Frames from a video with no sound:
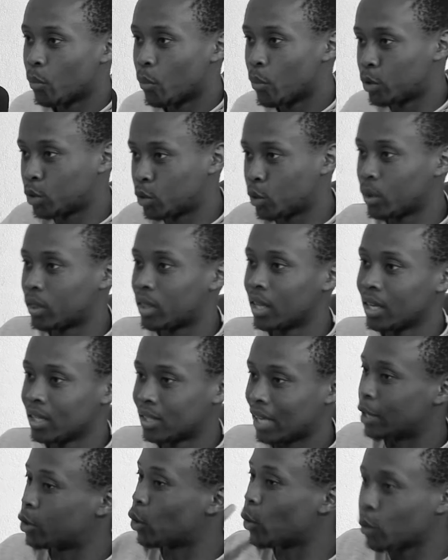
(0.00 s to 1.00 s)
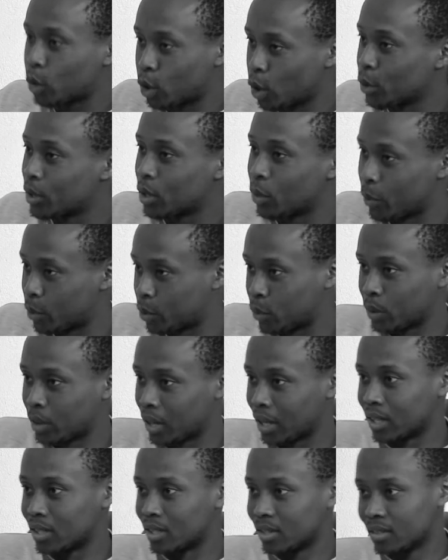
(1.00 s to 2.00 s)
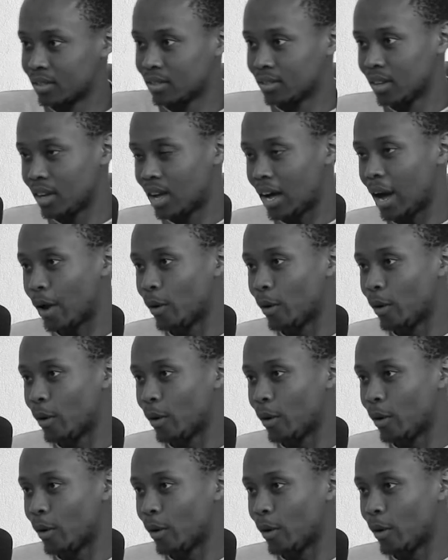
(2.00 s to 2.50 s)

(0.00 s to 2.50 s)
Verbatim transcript: with two things. I don't close it with two things. Yeah.